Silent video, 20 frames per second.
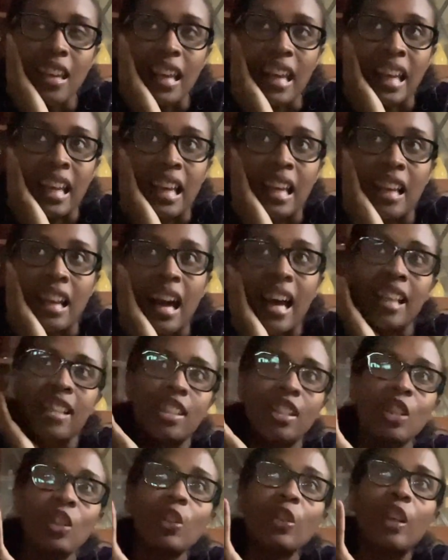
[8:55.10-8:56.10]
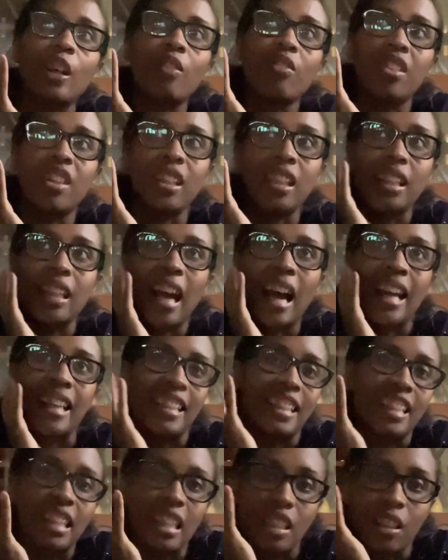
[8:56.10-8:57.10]
And I still love the
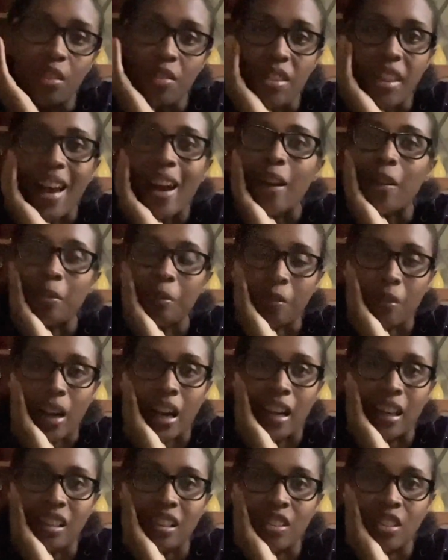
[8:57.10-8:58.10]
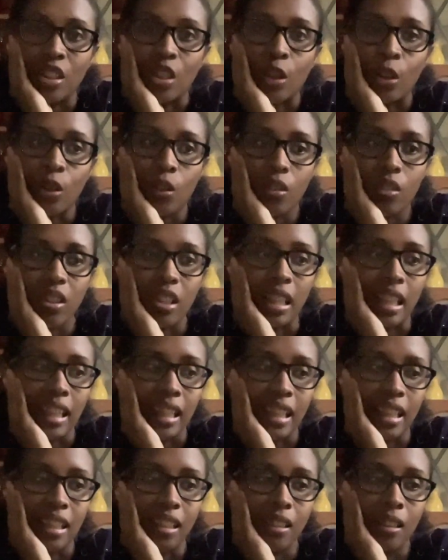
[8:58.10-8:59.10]
idea of that, right? The earth
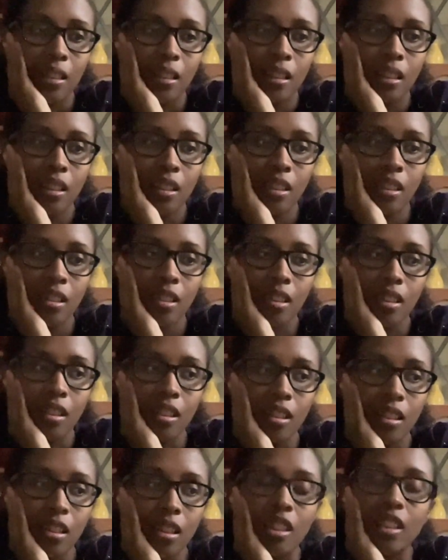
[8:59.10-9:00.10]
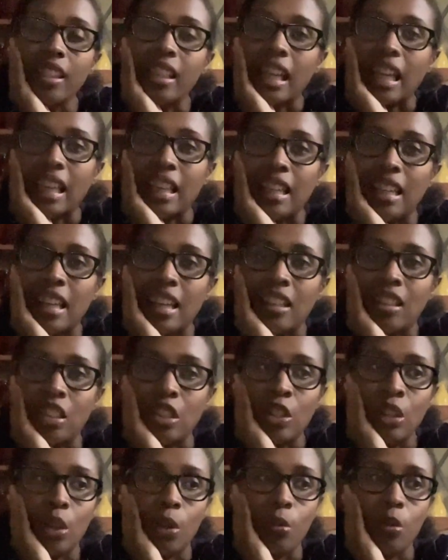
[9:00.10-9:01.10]
getting clean
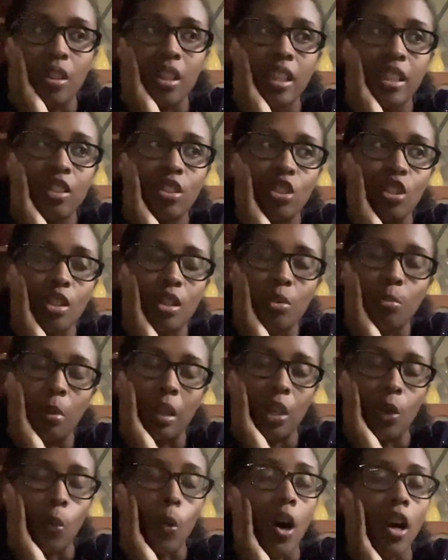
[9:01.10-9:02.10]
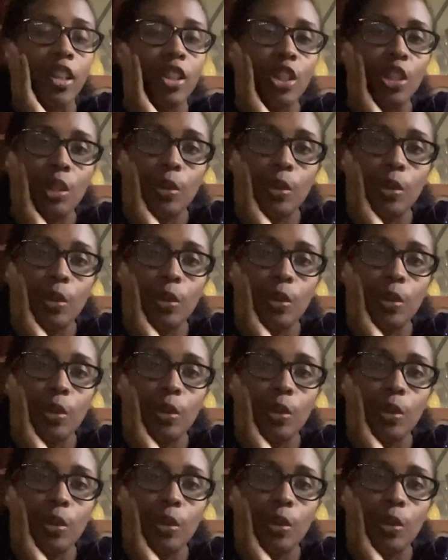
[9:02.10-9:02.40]
and, things just being washed